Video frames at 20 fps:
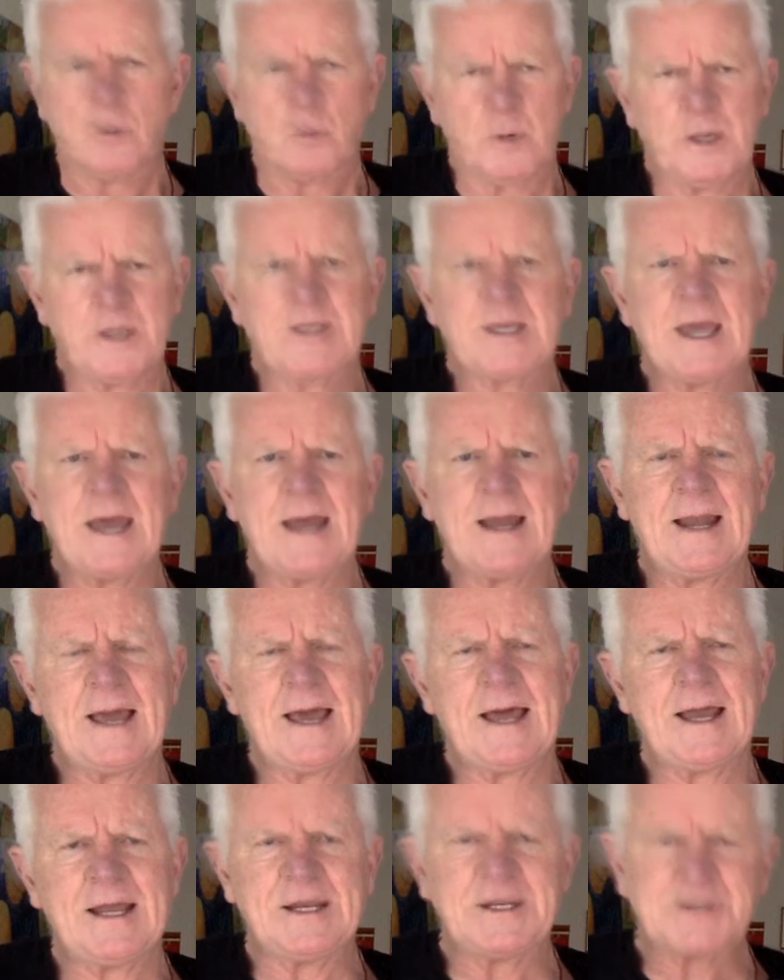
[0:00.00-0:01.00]
We can't
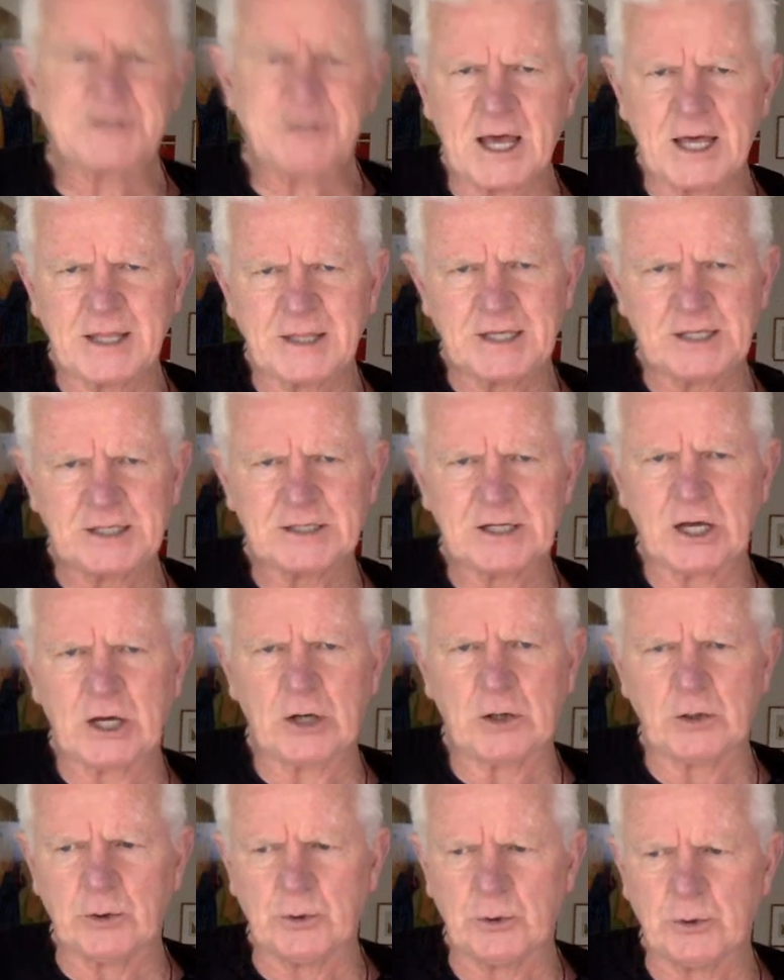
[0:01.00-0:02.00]
let each other
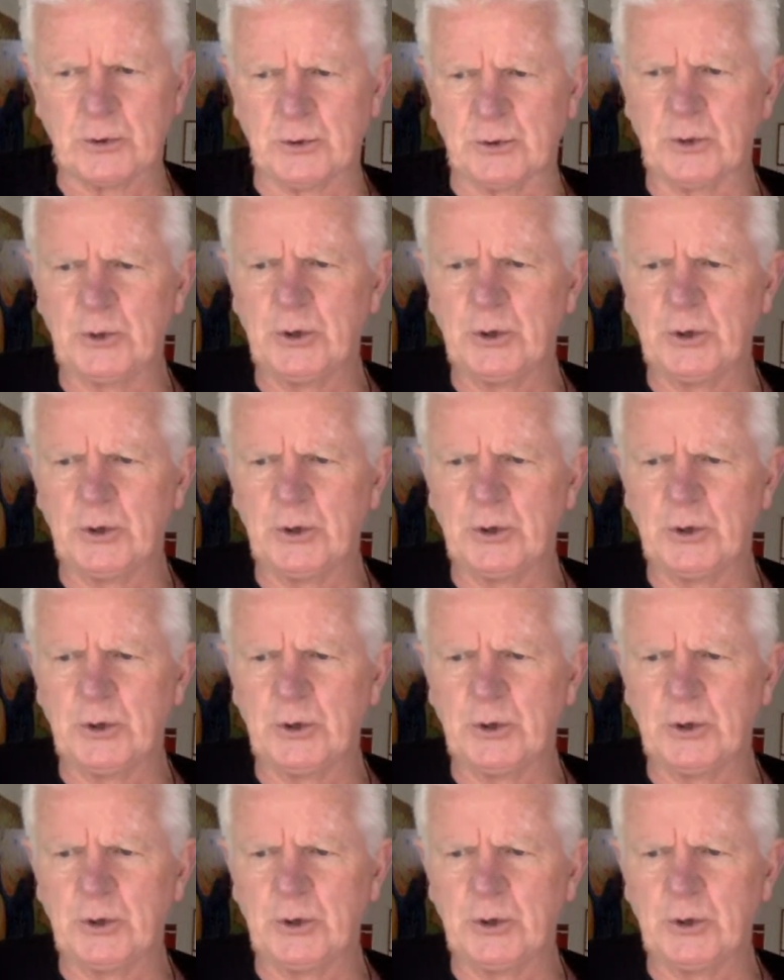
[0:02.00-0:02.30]
go.